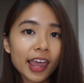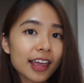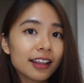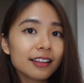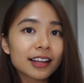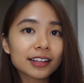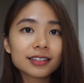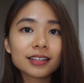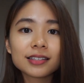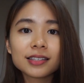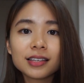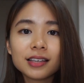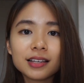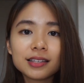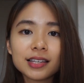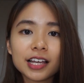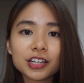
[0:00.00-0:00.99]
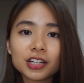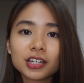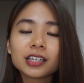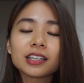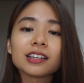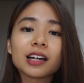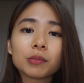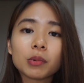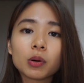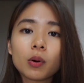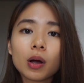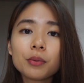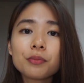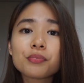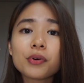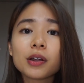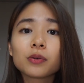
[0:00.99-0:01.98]
and Lactacyd is actually the number
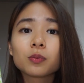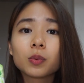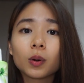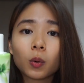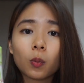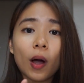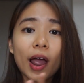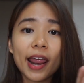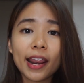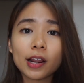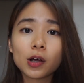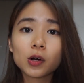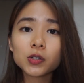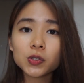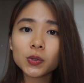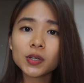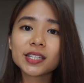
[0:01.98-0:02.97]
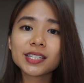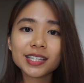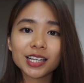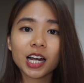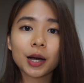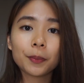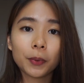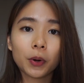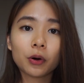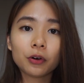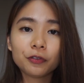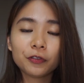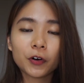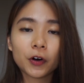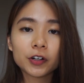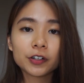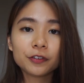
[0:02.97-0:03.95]
one brand worldwide and also in Singapore for